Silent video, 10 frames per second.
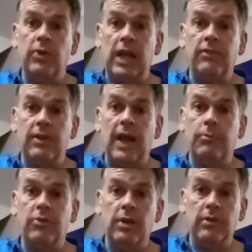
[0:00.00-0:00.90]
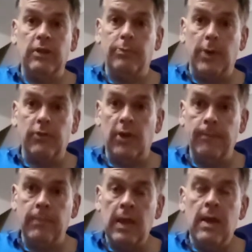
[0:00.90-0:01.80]
get it absolutely spot on.
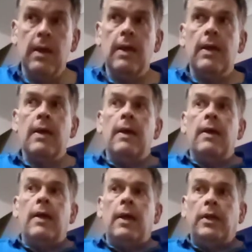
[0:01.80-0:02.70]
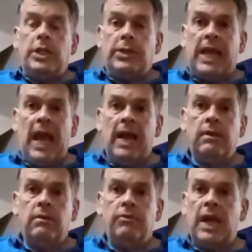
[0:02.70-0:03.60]
You
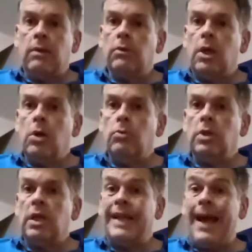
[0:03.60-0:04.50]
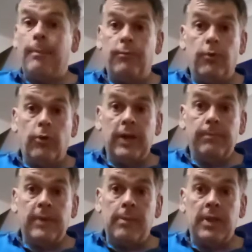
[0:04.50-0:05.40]
can download an app for it,
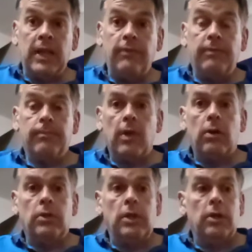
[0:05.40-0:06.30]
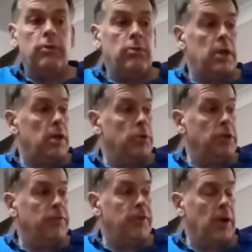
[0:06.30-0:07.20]
I believe, on
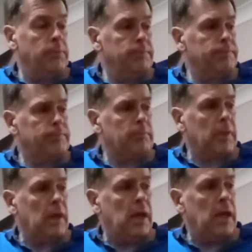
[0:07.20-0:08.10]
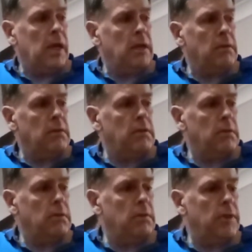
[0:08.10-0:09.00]
your phone, and
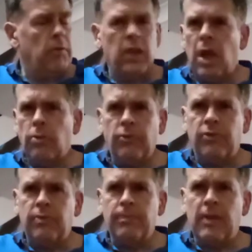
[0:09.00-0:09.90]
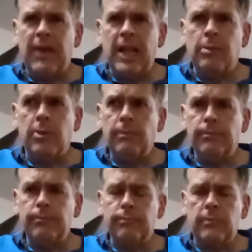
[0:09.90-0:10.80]
there are loads available.
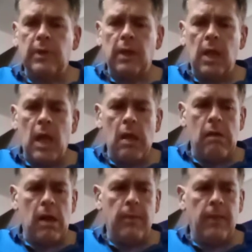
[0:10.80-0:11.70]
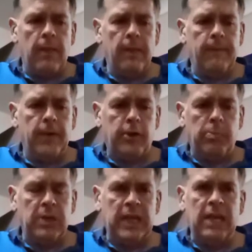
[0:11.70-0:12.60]
A
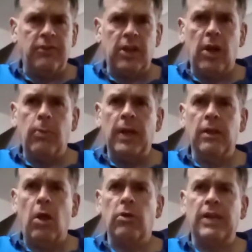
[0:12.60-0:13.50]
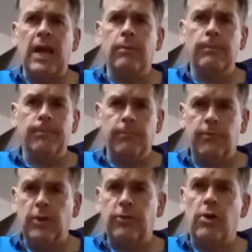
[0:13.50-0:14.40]
couple of years ago, when lockdown
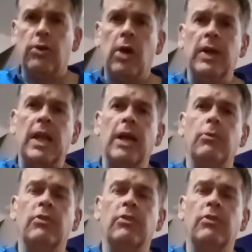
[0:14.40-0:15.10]
first got going, I